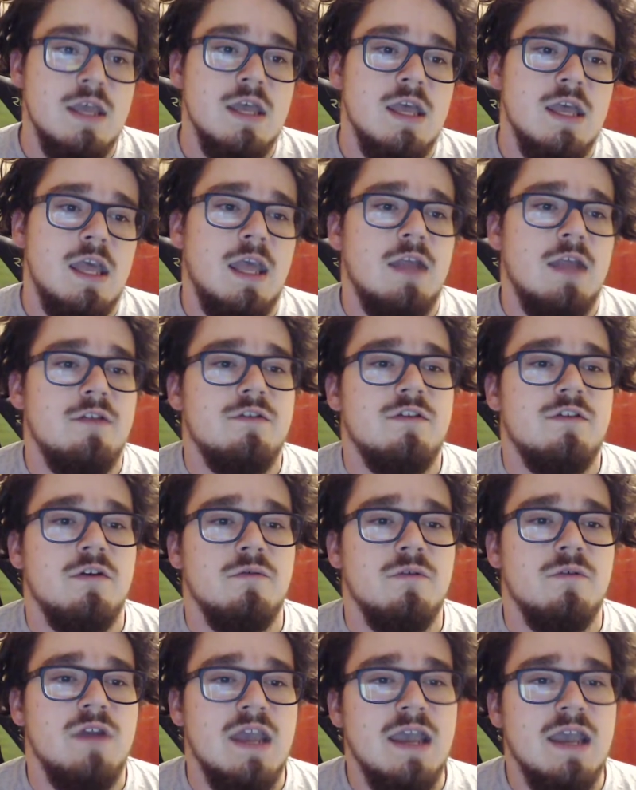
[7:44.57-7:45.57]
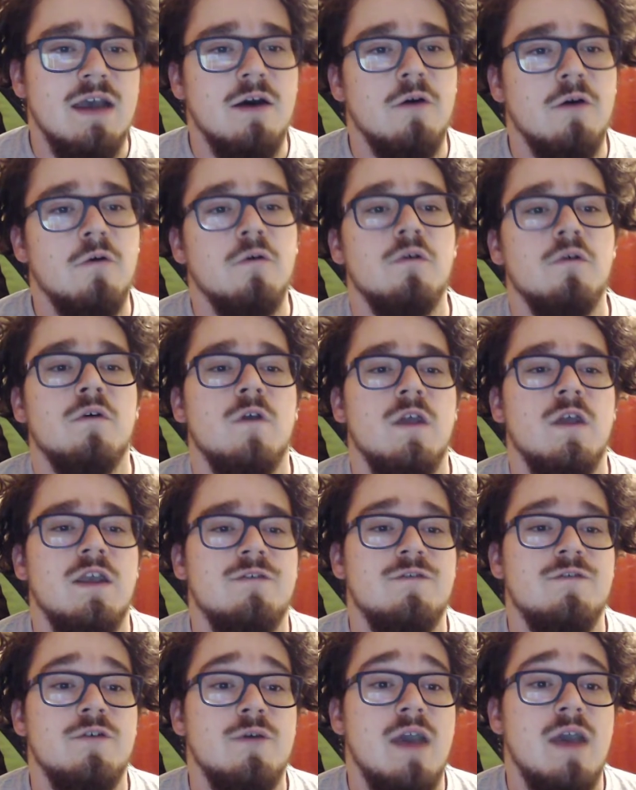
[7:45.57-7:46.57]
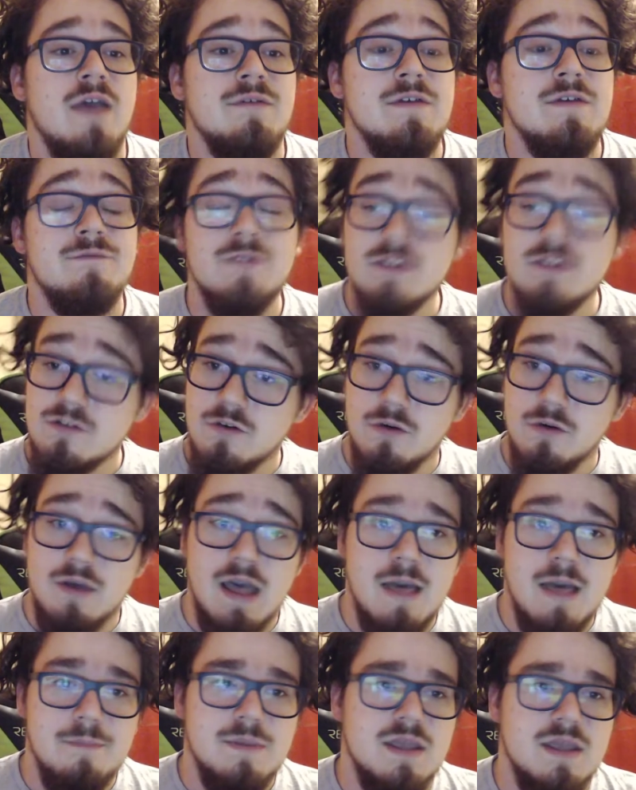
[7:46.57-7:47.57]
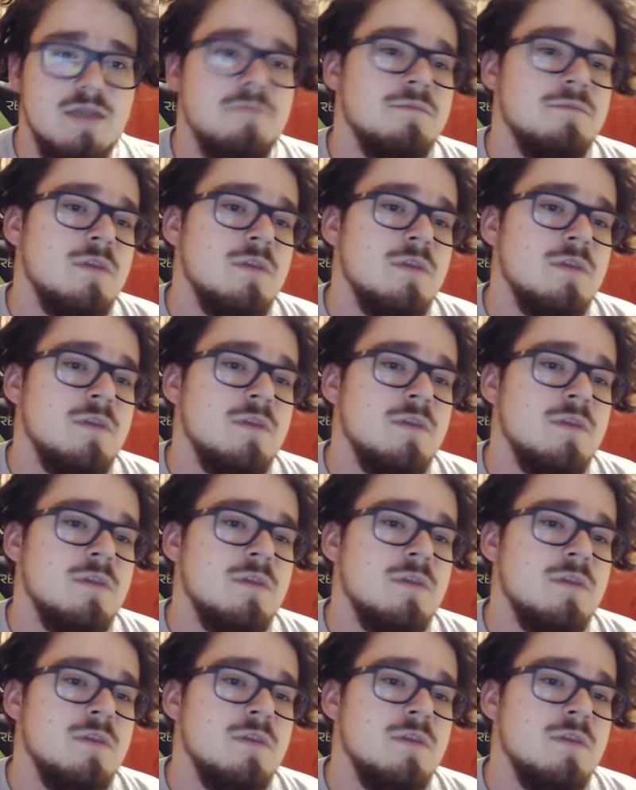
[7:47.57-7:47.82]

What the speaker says: And so now, if you have a physical copy,